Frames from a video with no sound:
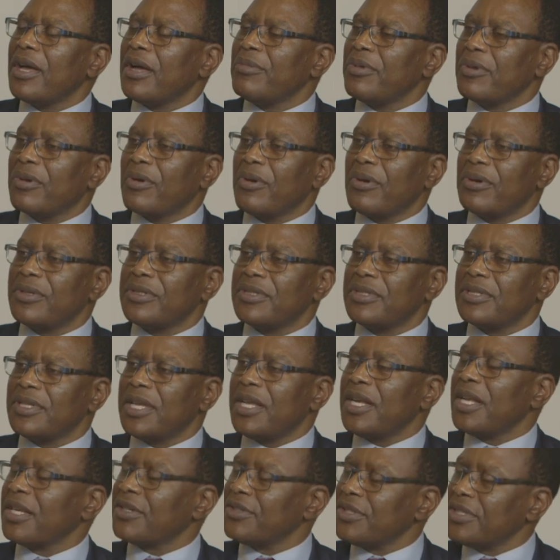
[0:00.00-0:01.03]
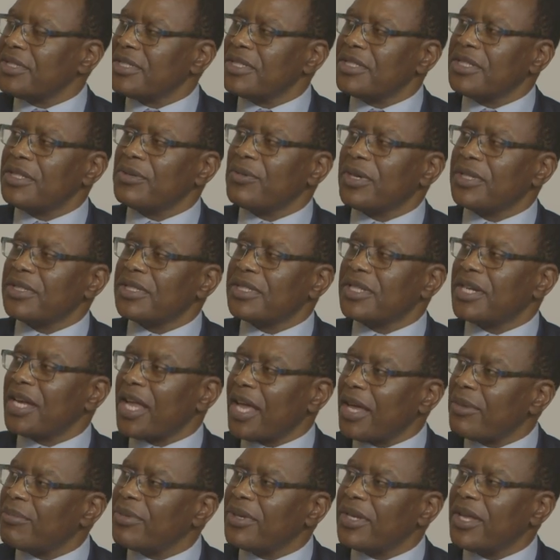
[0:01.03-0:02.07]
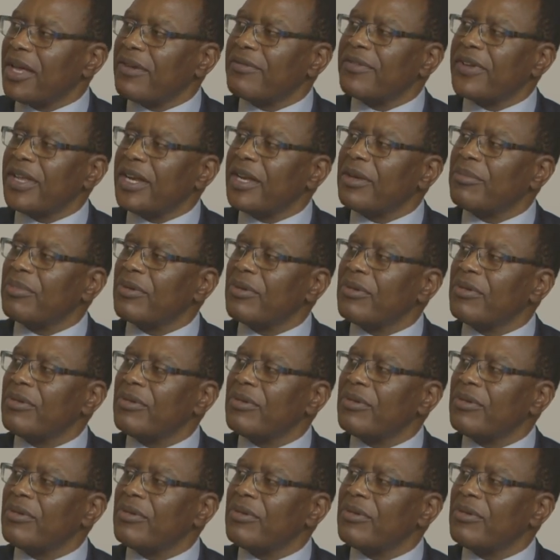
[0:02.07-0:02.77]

Because electricity was reliably available.